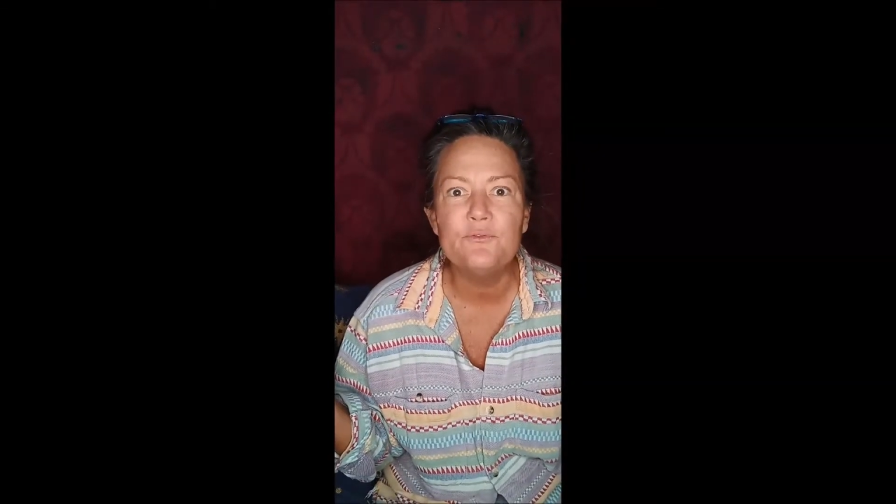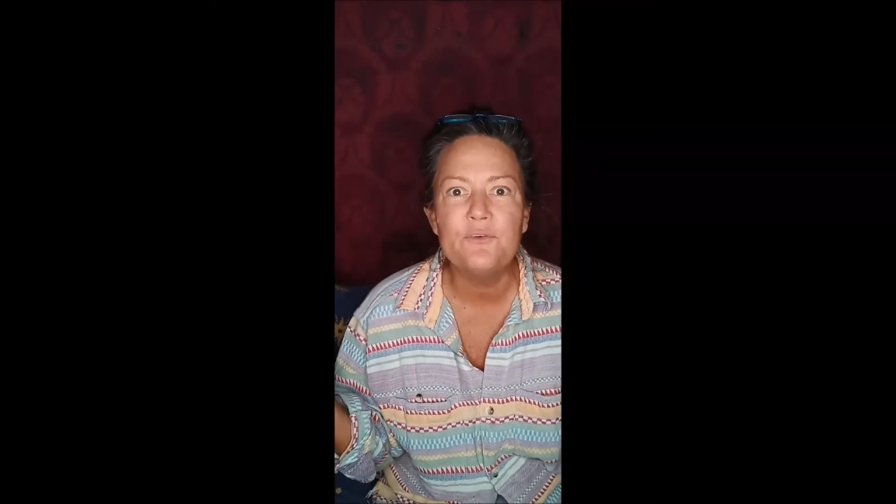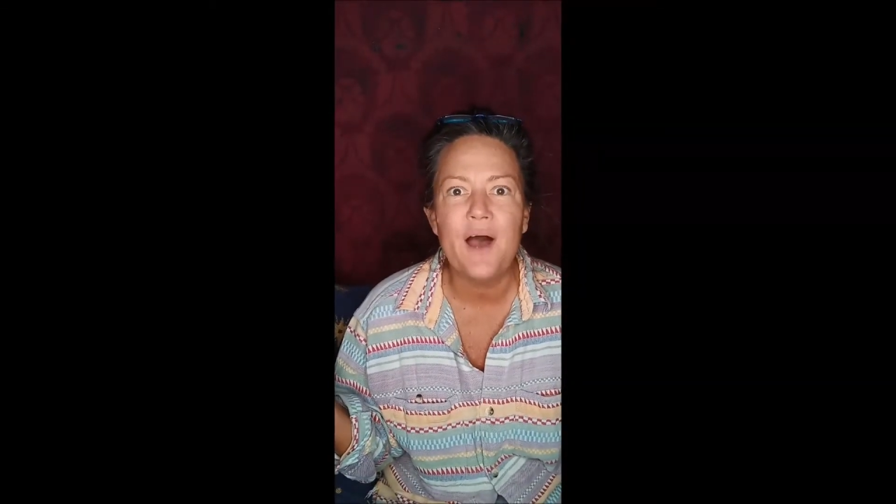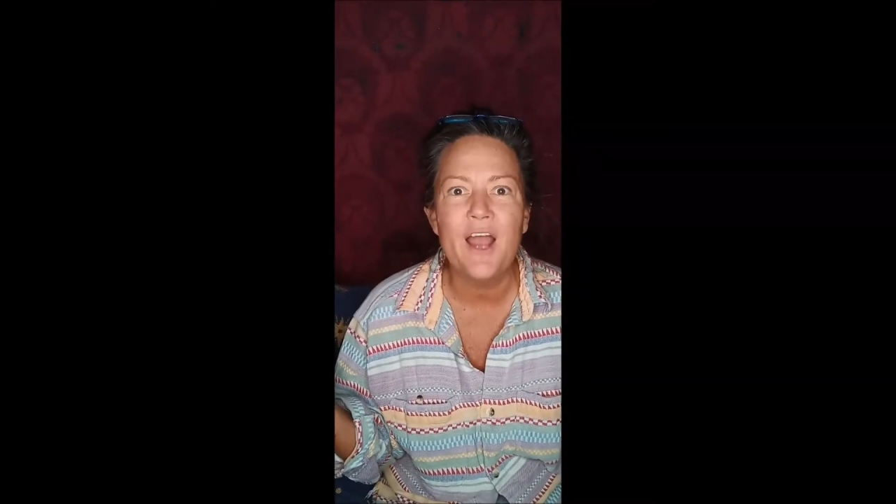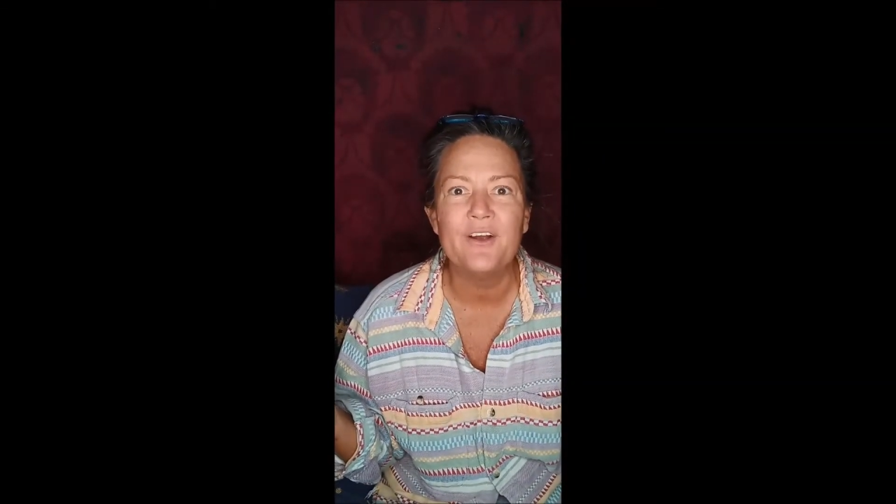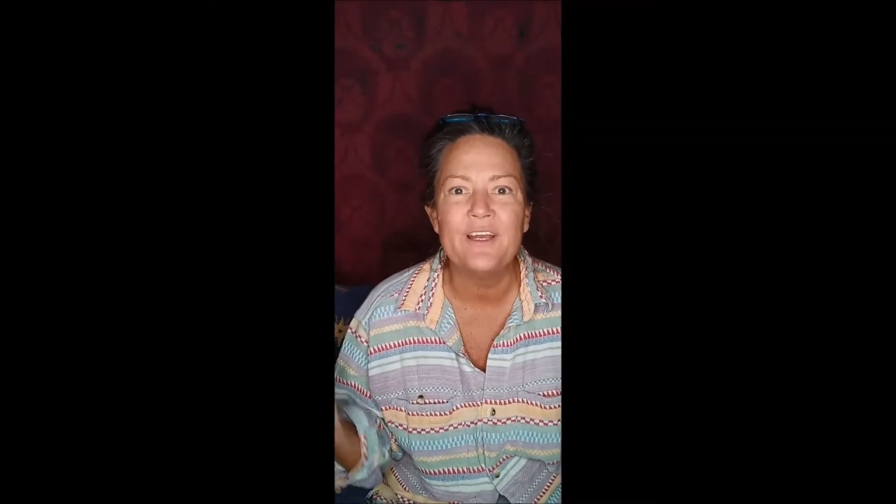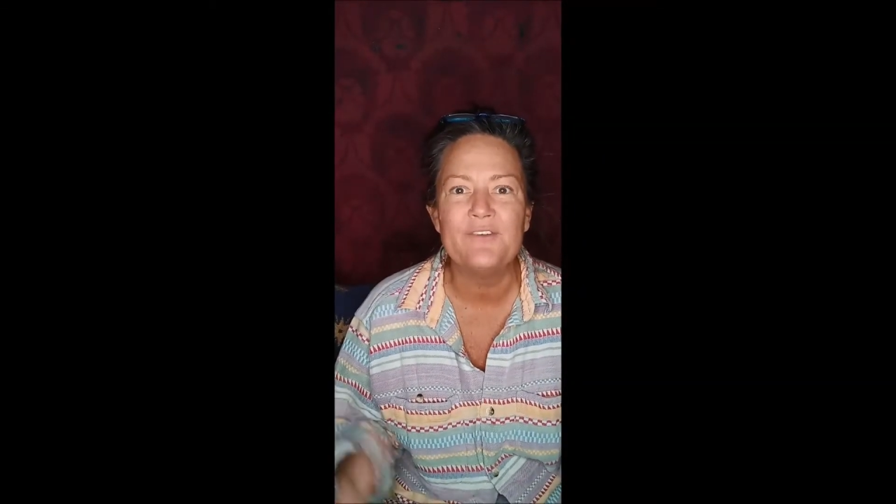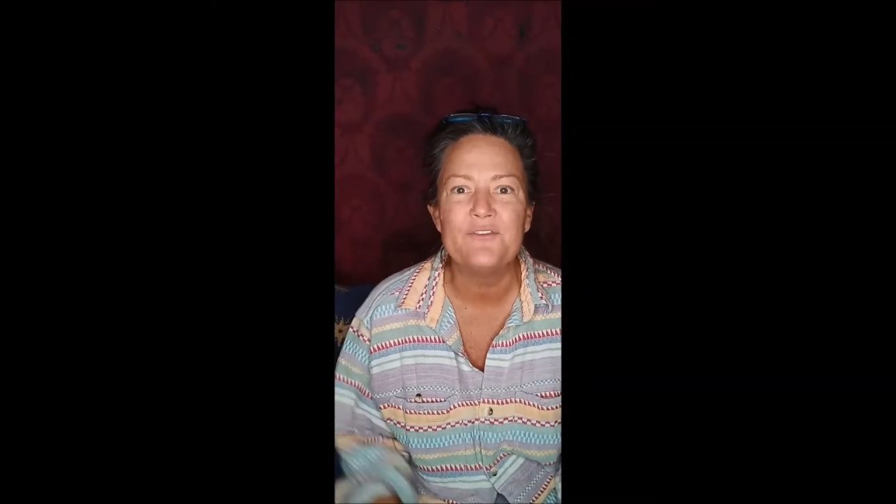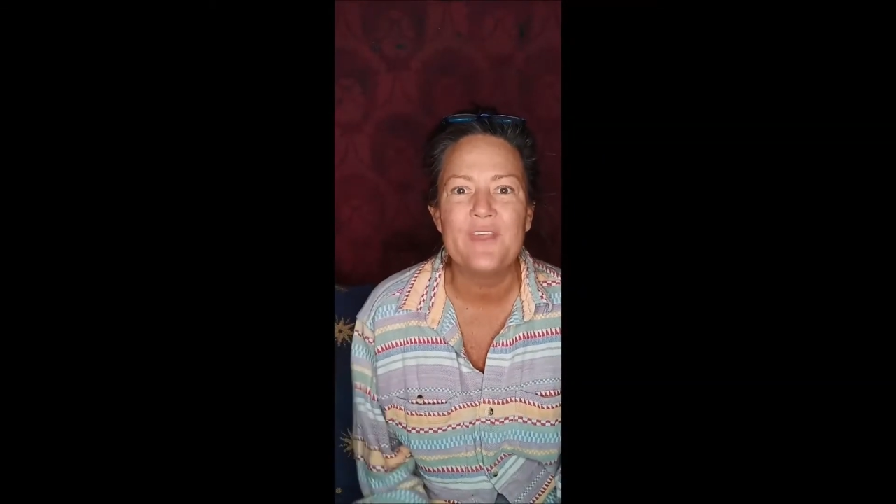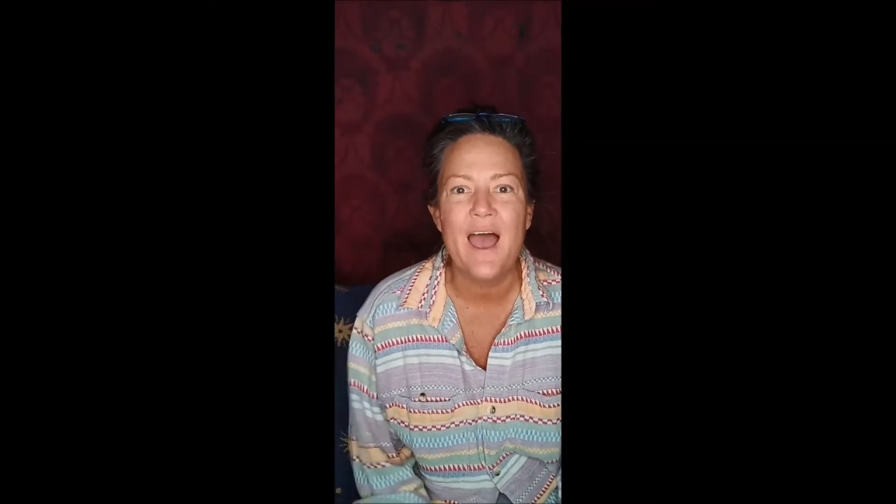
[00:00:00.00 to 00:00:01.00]
firing
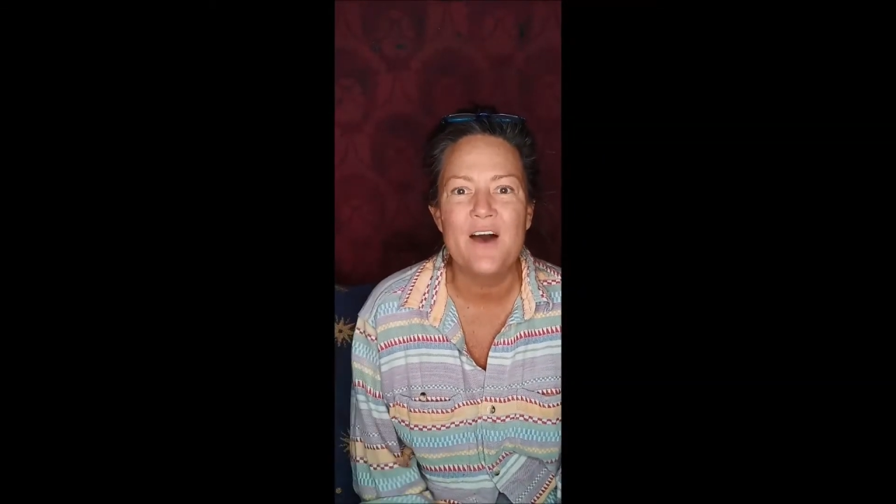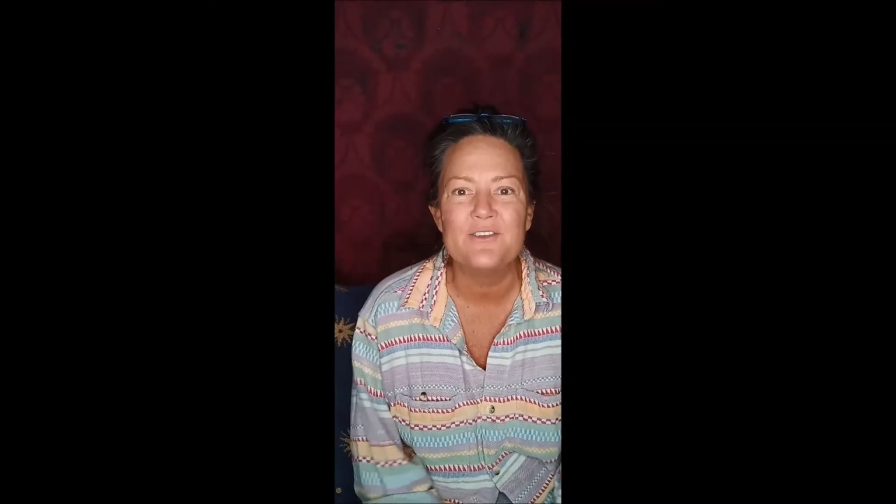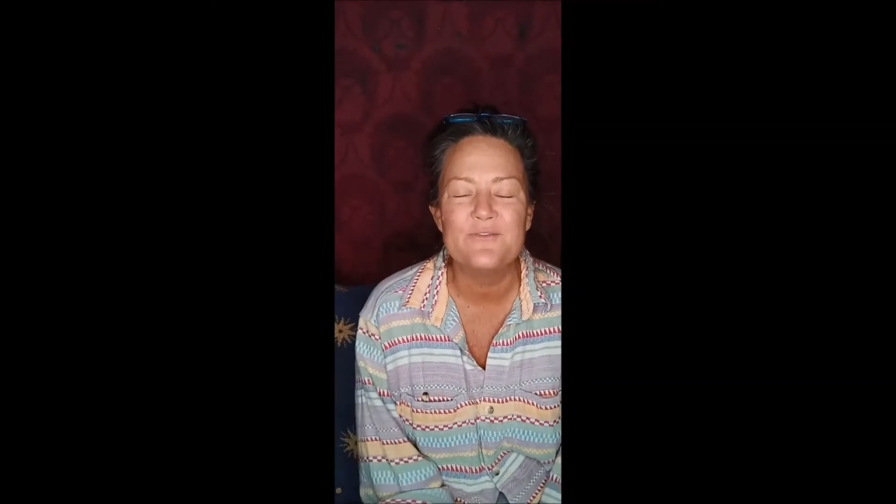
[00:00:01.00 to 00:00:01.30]
for the House of